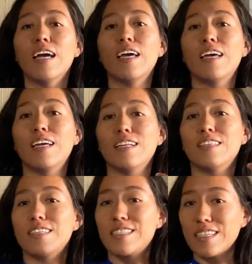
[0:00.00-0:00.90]
And
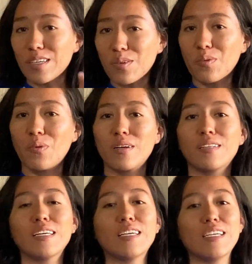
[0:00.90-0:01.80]
the second one
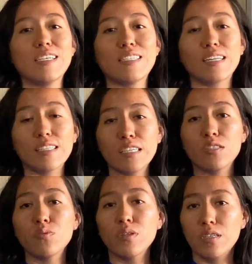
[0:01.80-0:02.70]
is a link
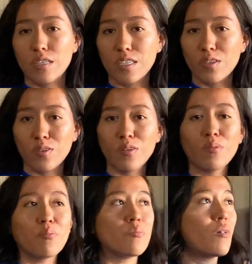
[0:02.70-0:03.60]
to an article
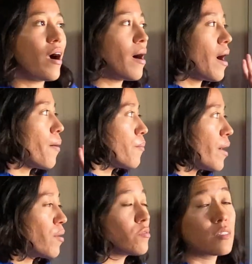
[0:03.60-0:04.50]

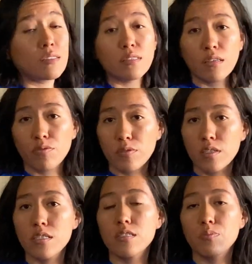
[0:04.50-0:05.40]
about the
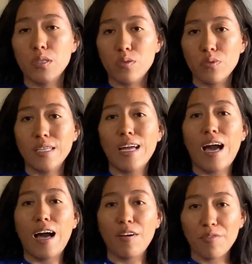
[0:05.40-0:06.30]
difference between
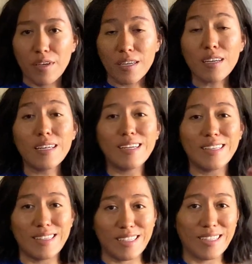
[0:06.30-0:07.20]
haber
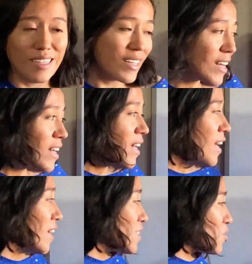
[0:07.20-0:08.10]
and tener.
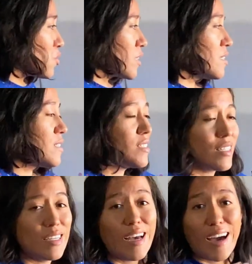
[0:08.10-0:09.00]
As you can
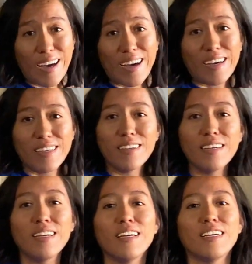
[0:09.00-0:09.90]
see, I
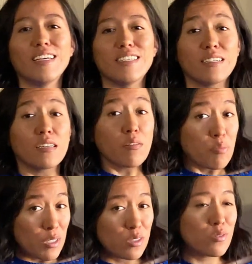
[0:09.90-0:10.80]
is an
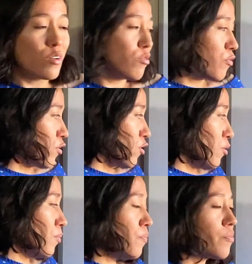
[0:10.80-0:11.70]
impersonal
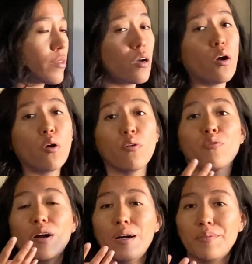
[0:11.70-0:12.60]
form of
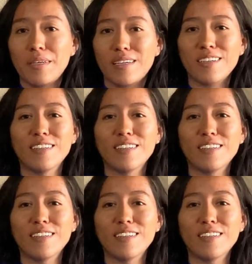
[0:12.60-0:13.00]
haber.